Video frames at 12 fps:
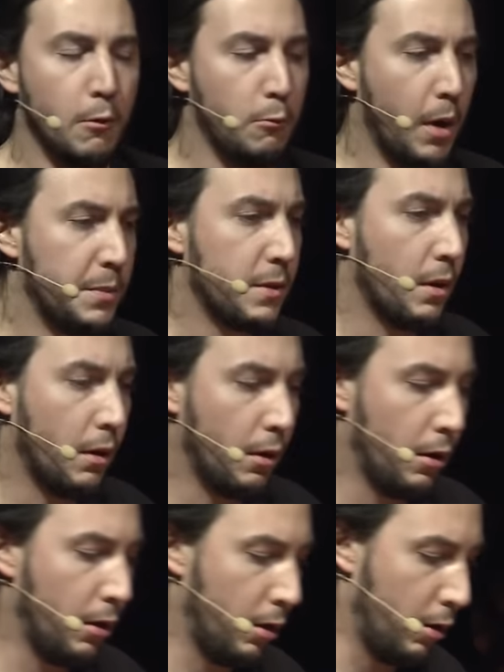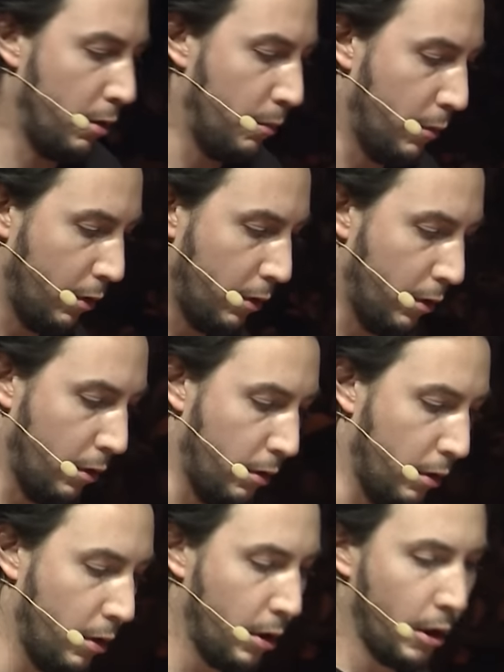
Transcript: WebStorm,